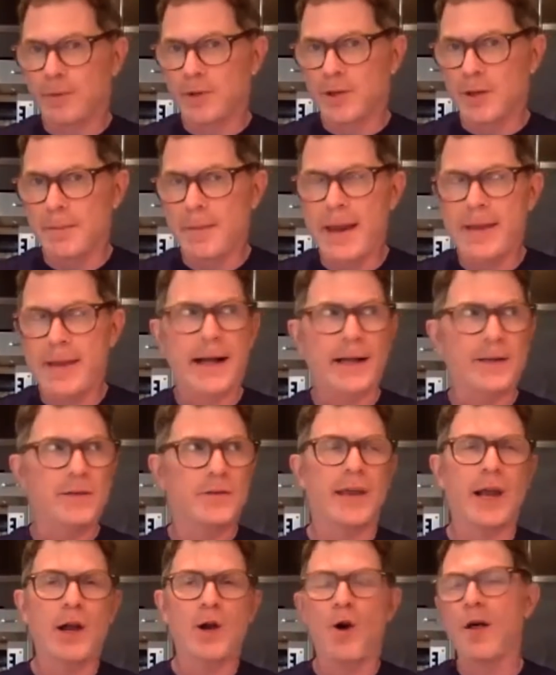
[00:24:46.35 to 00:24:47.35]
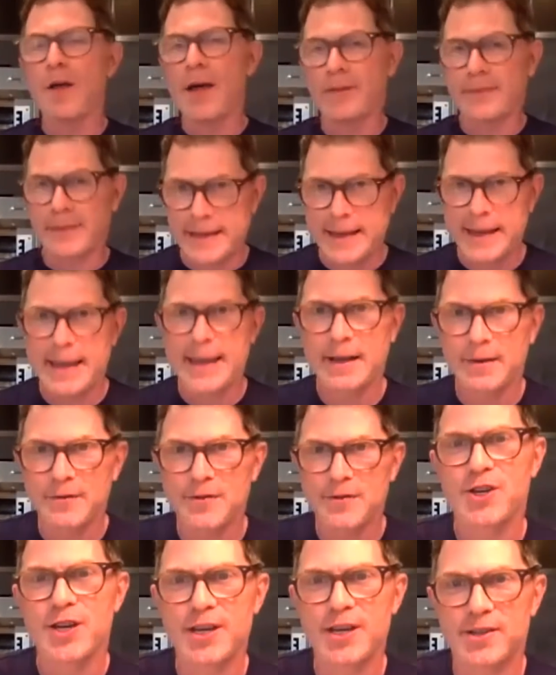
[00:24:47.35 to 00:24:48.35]
To me, they call it the king of
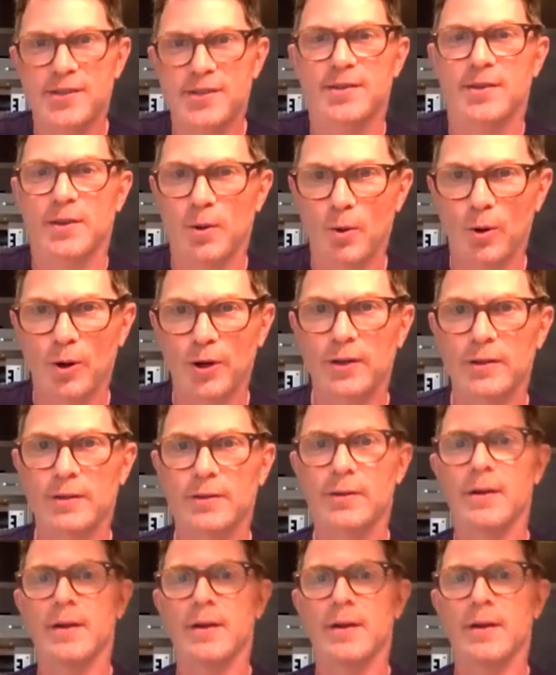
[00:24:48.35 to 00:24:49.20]
cheeses in the world,